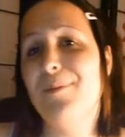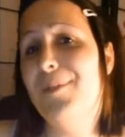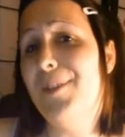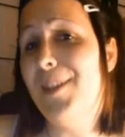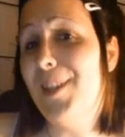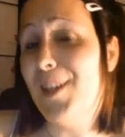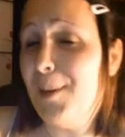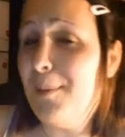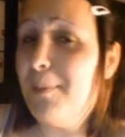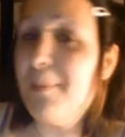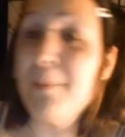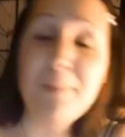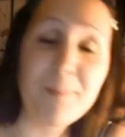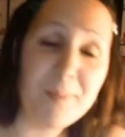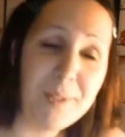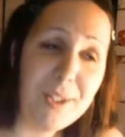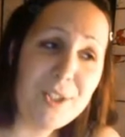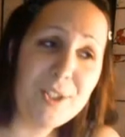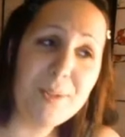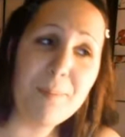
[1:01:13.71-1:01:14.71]
You
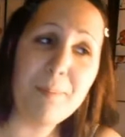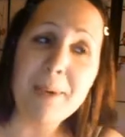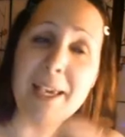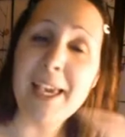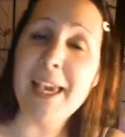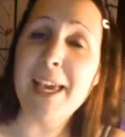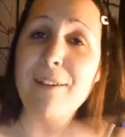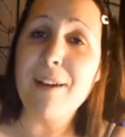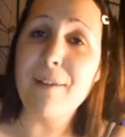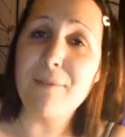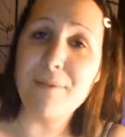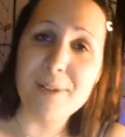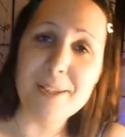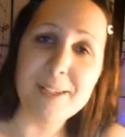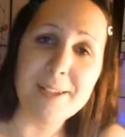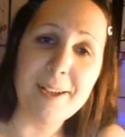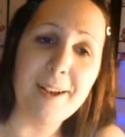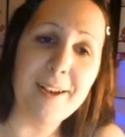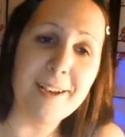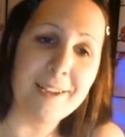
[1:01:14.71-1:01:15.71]
you should be here every
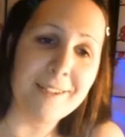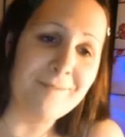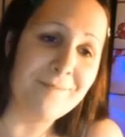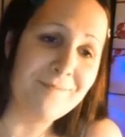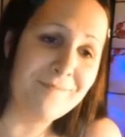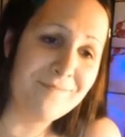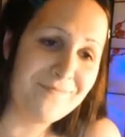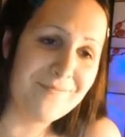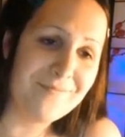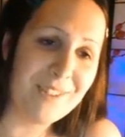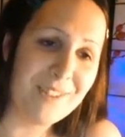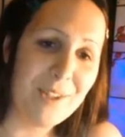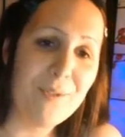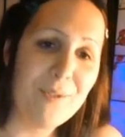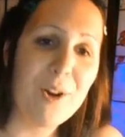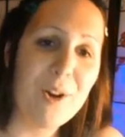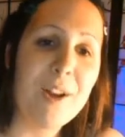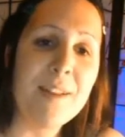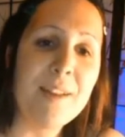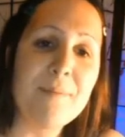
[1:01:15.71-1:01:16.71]
time. You've
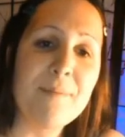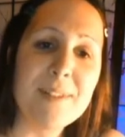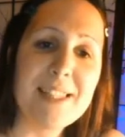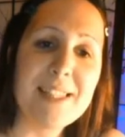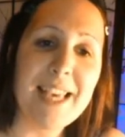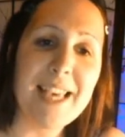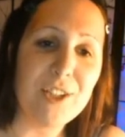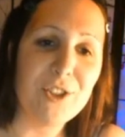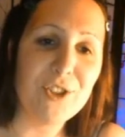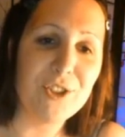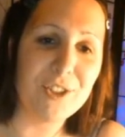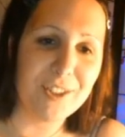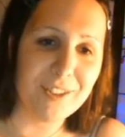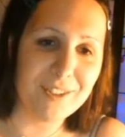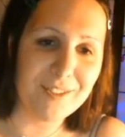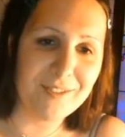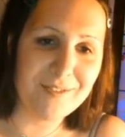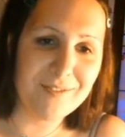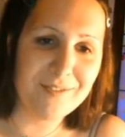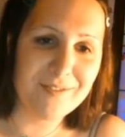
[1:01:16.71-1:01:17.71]
got an
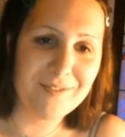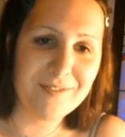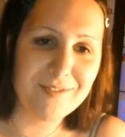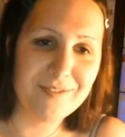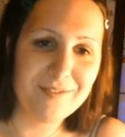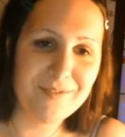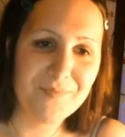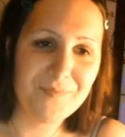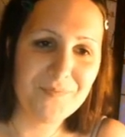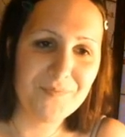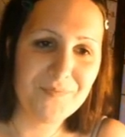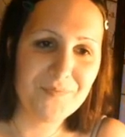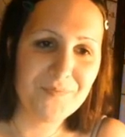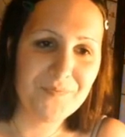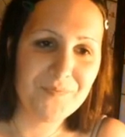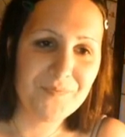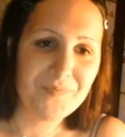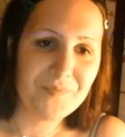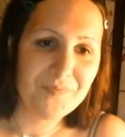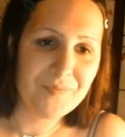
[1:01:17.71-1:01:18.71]
invitation.
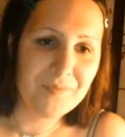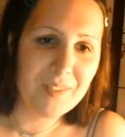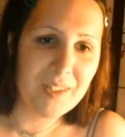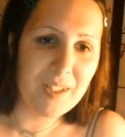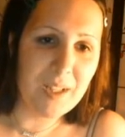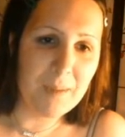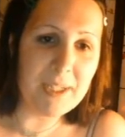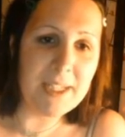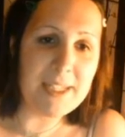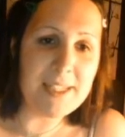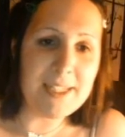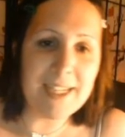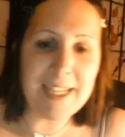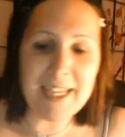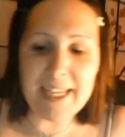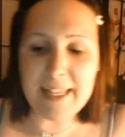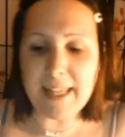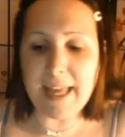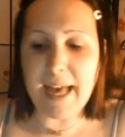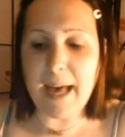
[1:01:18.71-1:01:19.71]
I'm going to
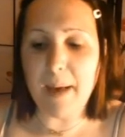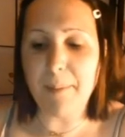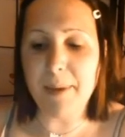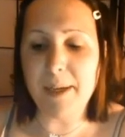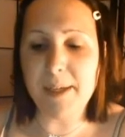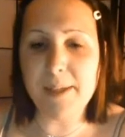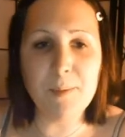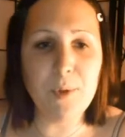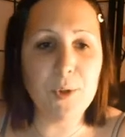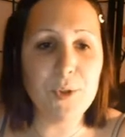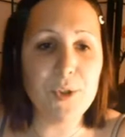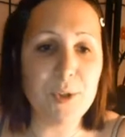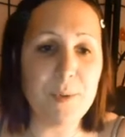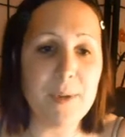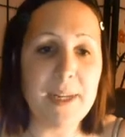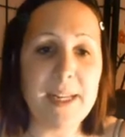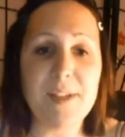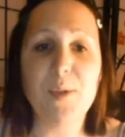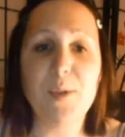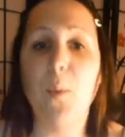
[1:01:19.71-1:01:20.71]
delete that because I'm not doing
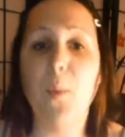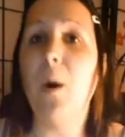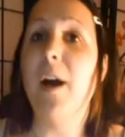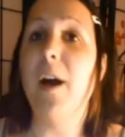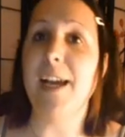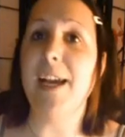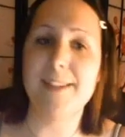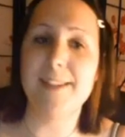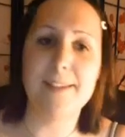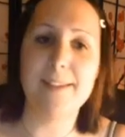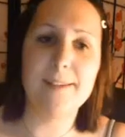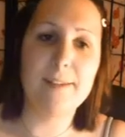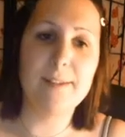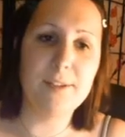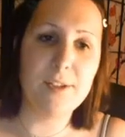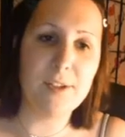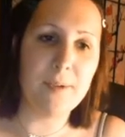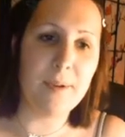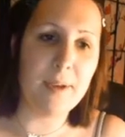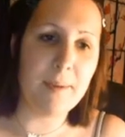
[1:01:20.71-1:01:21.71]
it twice. Do
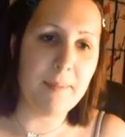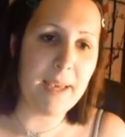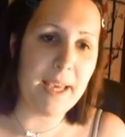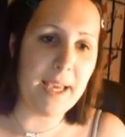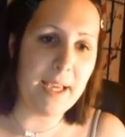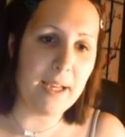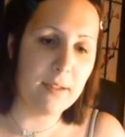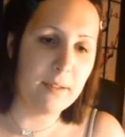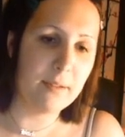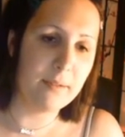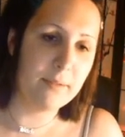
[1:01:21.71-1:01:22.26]
you know what I mean?